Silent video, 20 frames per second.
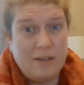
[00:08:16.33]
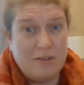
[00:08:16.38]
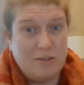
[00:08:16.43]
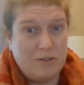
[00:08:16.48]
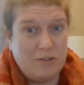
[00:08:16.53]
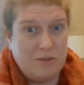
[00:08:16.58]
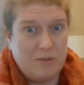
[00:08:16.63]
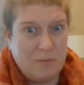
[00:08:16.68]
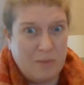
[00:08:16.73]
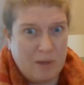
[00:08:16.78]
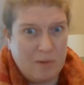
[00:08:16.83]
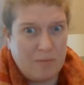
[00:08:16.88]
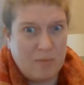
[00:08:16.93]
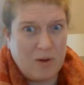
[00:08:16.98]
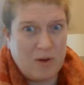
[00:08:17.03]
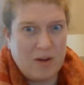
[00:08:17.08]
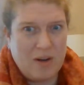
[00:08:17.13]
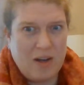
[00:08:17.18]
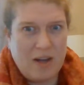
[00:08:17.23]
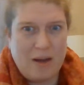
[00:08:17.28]
Do you
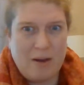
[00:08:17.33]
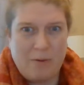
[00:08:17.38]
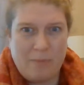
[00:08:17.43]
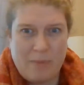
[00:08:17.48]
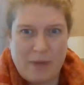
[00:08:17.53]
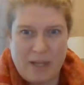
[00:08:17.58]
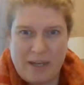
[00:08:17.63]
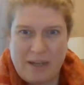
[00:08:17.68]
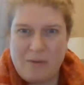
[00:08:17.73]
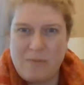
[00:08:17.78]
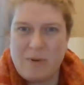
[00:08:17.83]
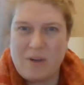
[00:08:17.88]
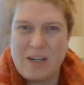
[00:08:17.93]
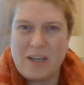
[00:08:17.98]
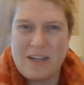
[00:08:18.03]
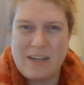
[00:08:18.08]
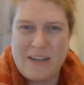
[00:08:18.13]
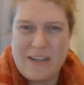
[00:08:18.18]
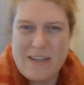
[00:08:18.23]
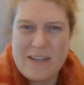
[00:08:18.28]
remember how many were
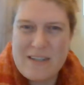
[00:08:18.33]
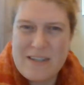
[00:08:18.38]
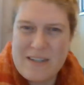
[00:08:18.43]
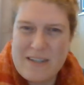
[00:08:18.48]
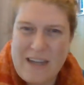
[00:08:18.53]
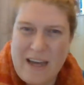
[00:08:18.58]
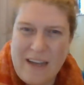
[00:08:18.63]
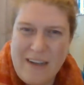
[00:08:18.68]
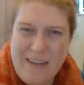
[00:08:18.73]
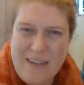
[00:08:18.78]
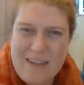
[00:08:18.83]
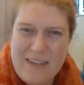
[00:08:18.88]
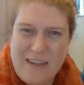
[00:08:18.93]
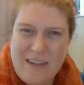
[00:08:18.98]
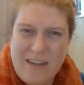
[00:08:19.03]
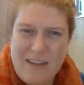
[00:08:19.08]
in his set?